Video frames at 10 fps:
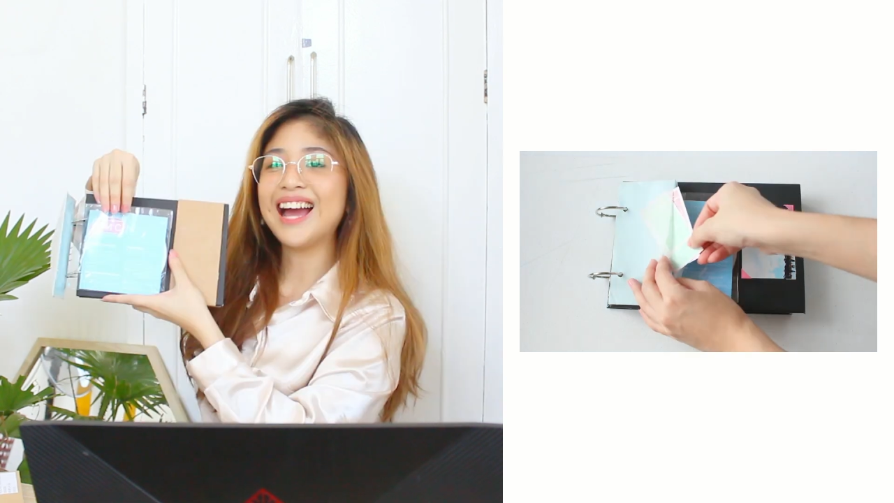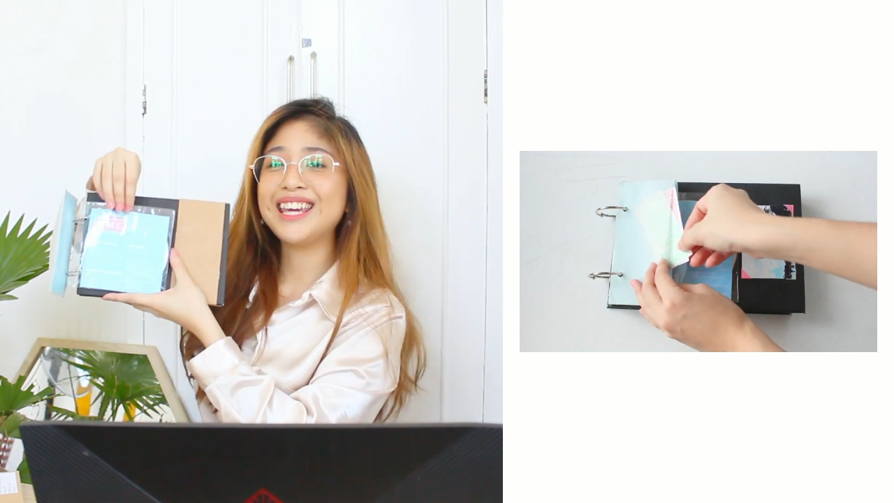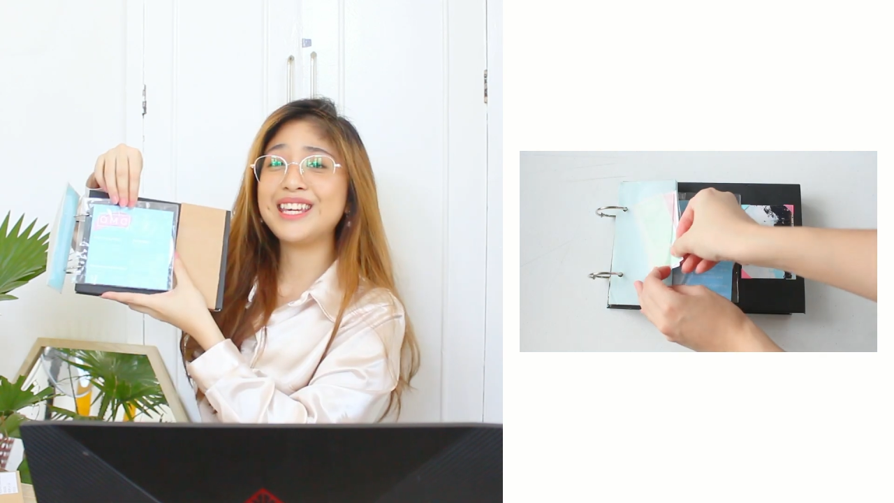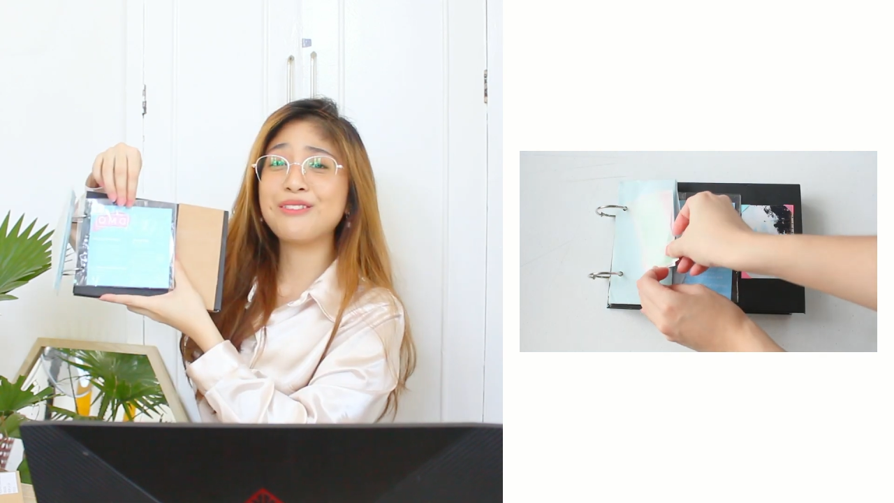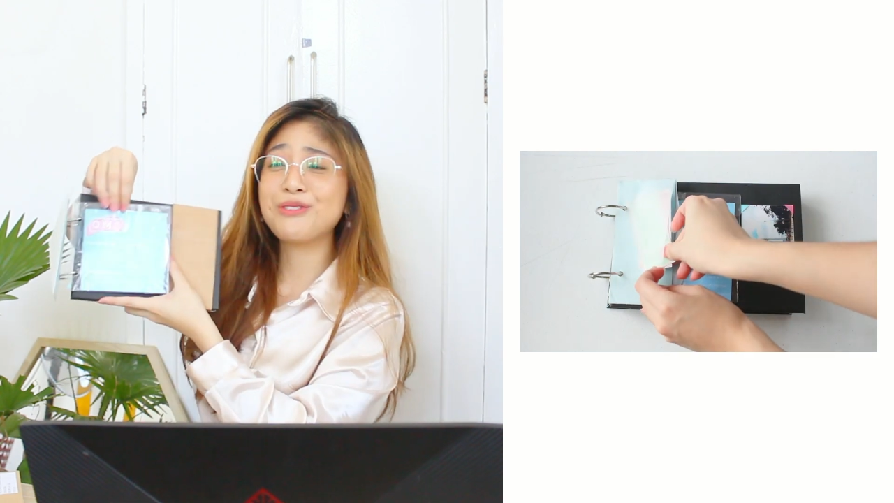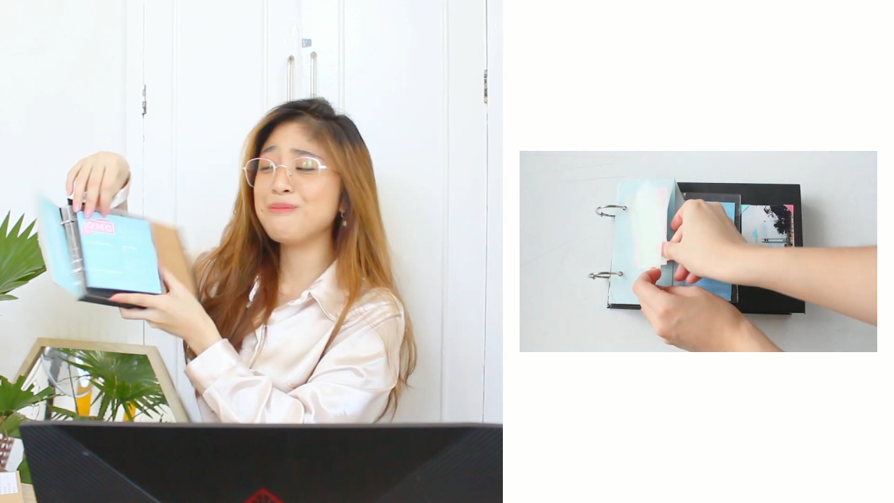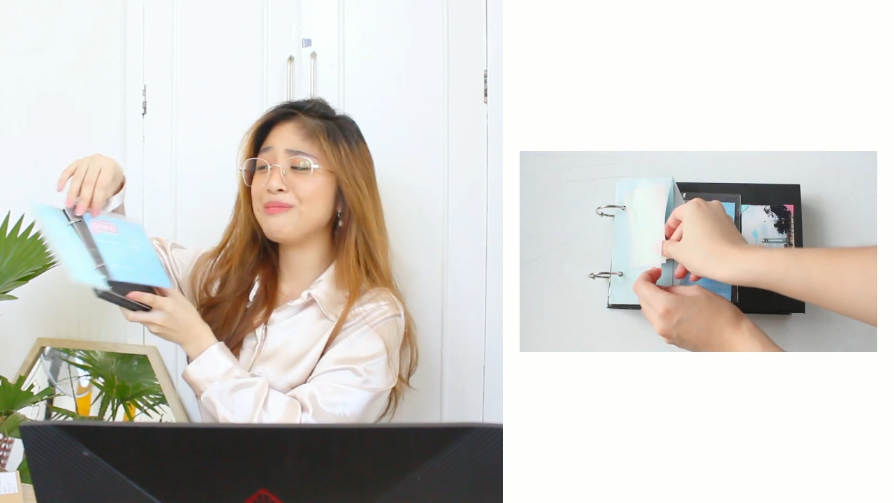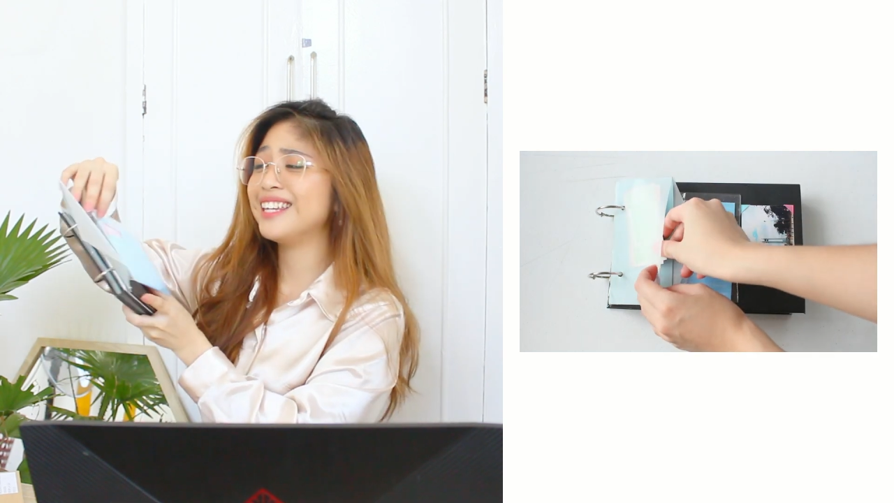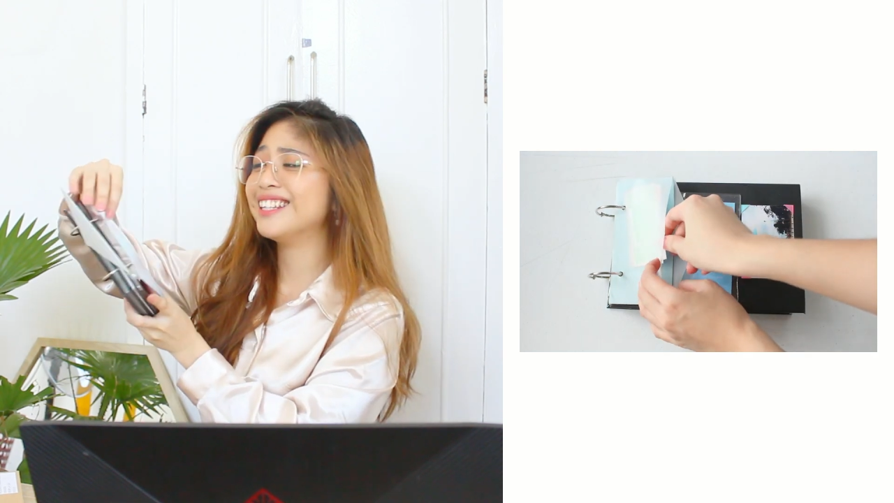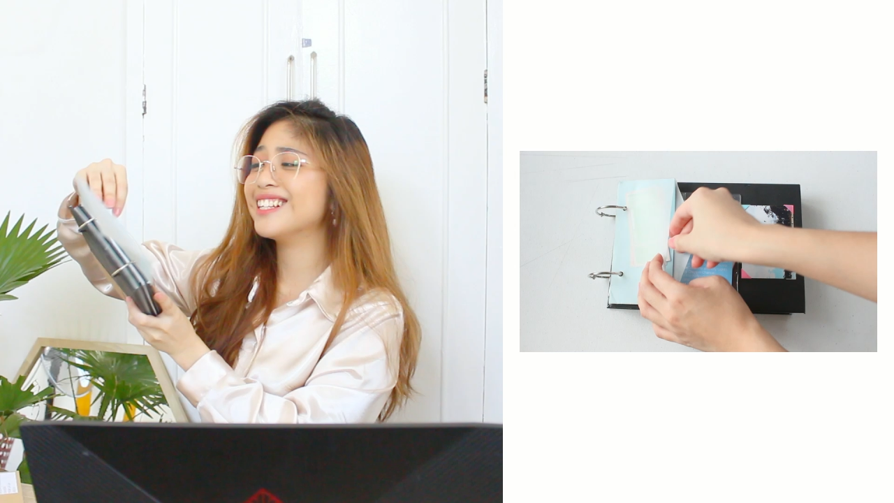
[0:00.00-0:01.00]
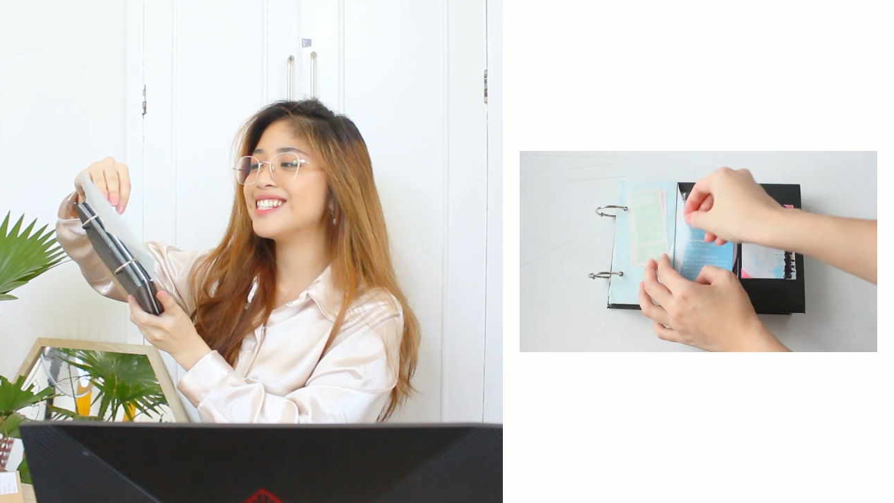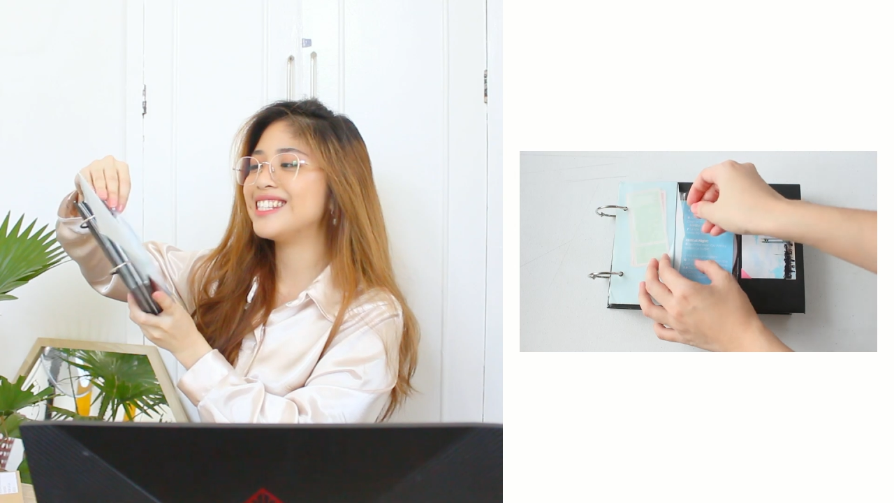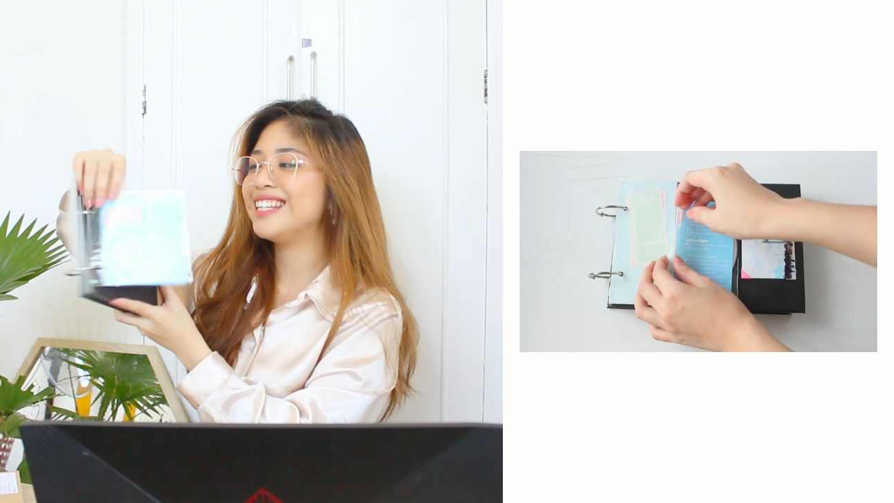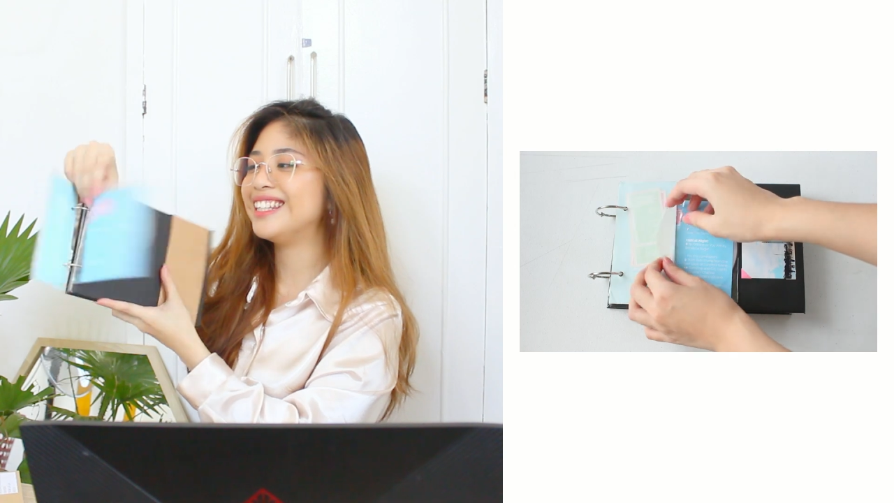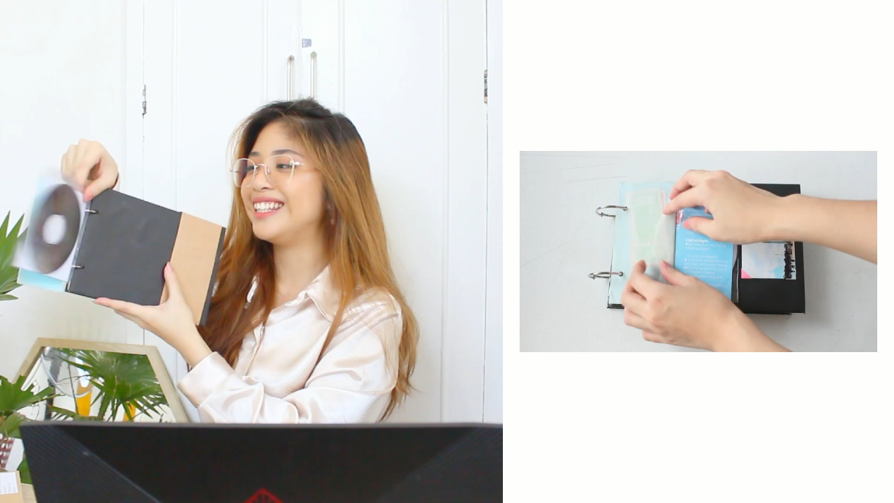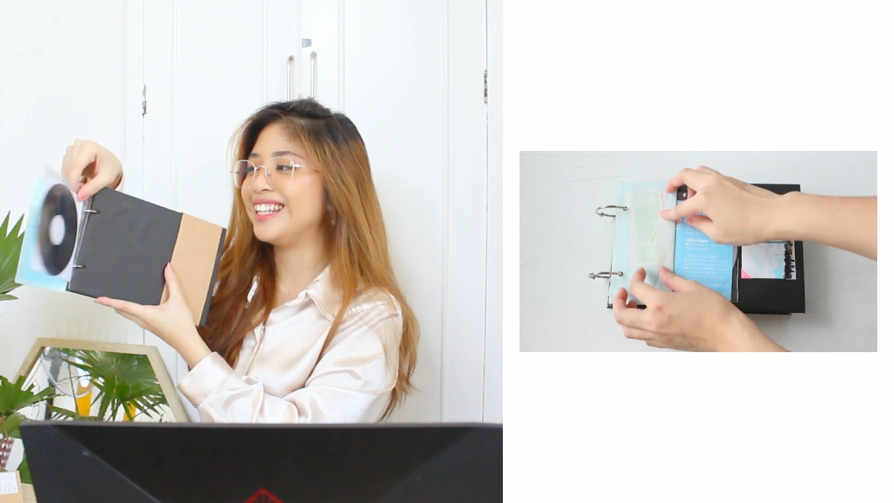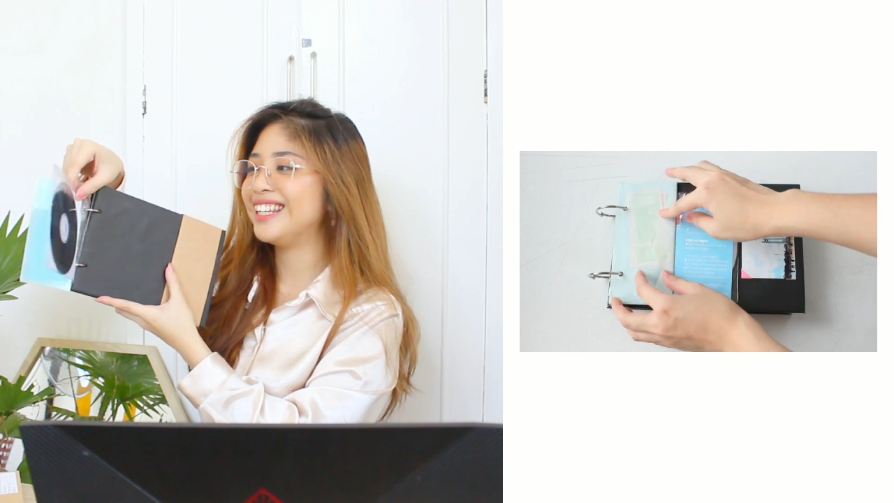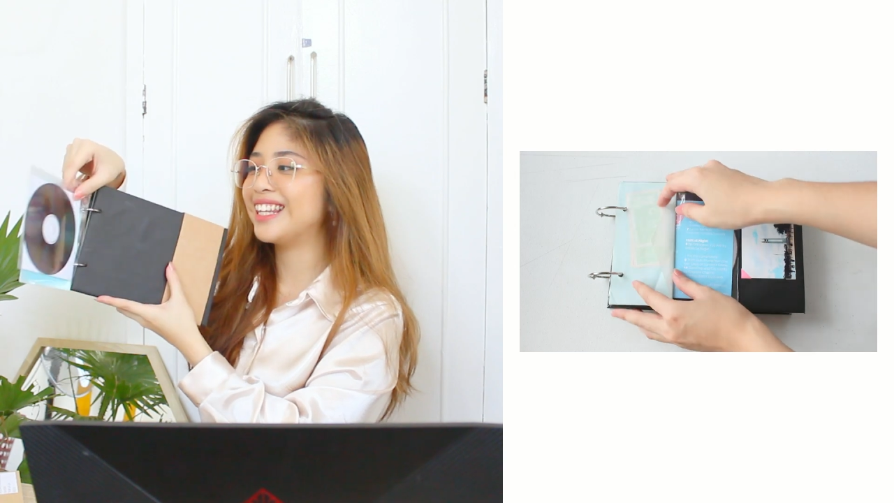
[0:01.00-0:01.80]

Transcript: I even made a CD